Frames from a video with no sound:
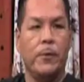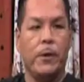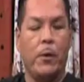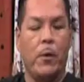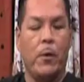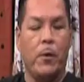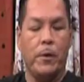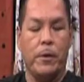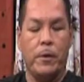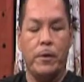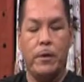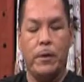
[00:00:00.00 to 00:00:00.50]
three
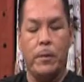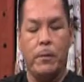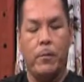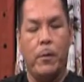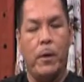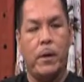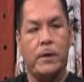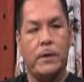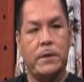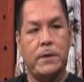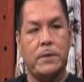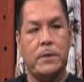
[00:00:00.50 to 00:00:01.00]
quarter and then
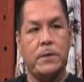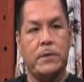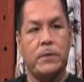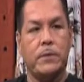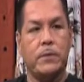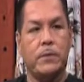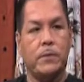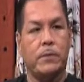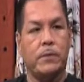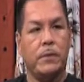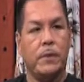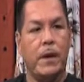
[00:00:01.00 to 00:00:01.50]
brought this
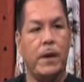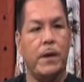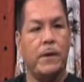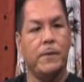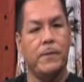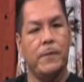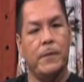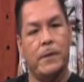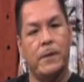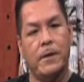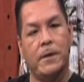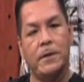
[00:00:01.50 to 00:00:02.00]
to yeah.
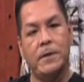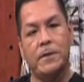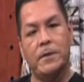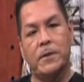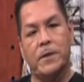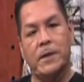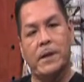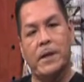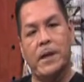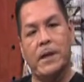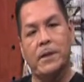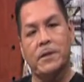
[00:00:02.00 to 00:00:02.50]
So
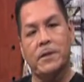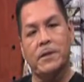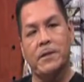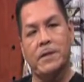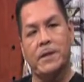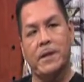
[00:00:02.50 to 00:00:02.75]
you can actually